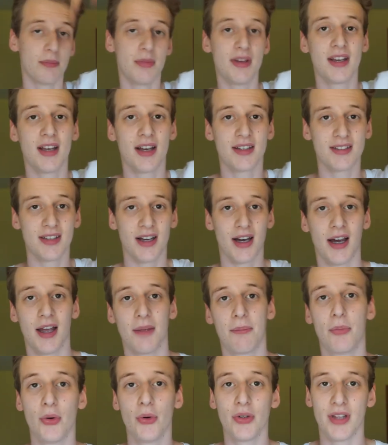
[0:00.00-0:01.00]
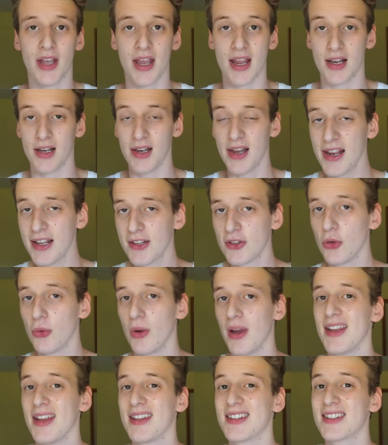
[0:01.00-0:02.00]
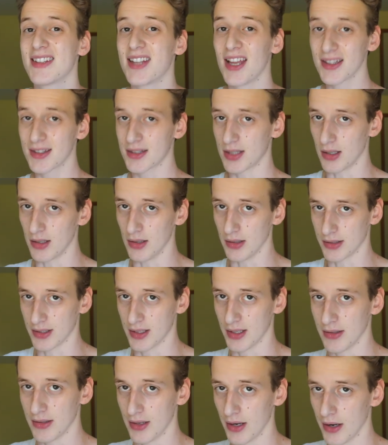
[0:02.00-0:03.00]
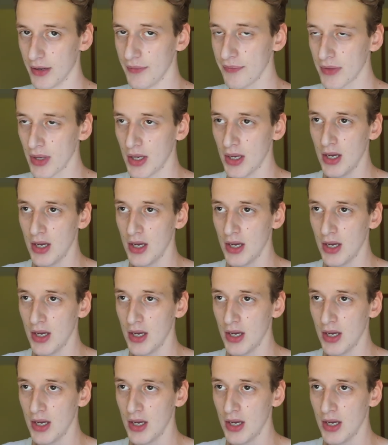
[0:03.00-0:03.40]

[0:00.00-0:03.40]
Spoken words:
because I put a link to a TED talk in there